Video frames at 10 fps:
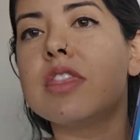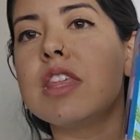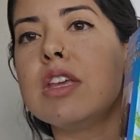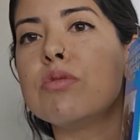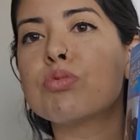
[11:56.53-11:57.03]

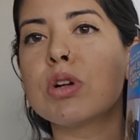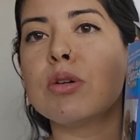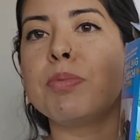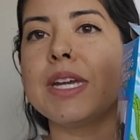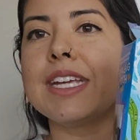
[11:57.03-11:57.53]
the
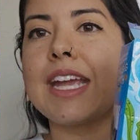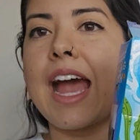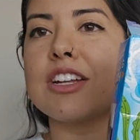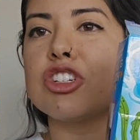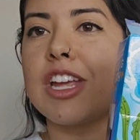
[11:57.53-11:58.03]
real big
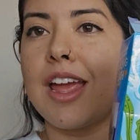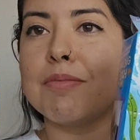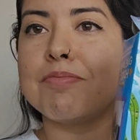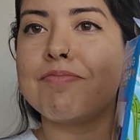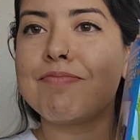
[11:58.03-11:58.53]
catch
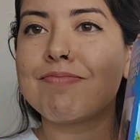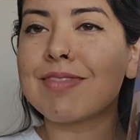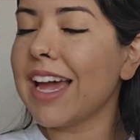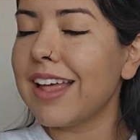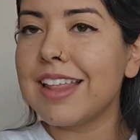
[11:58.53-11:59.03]
game.
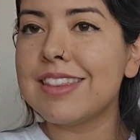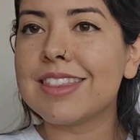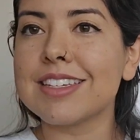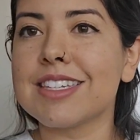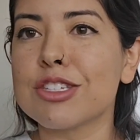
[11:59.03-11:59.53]
And
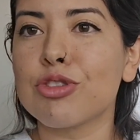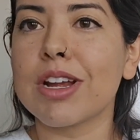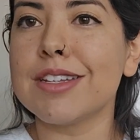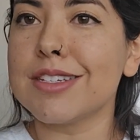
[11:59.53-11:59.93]
this is great